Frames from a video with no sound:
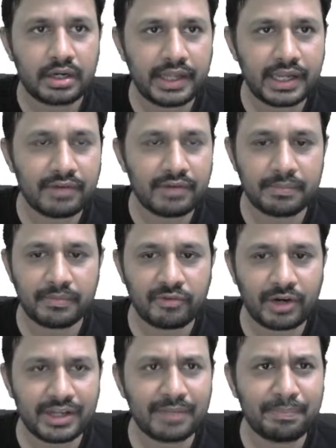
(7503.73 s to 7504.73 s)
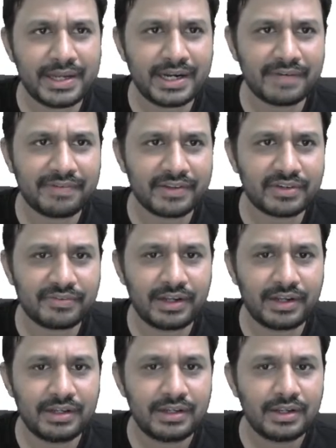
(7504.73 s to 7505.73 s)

Take one, what is the period first of all?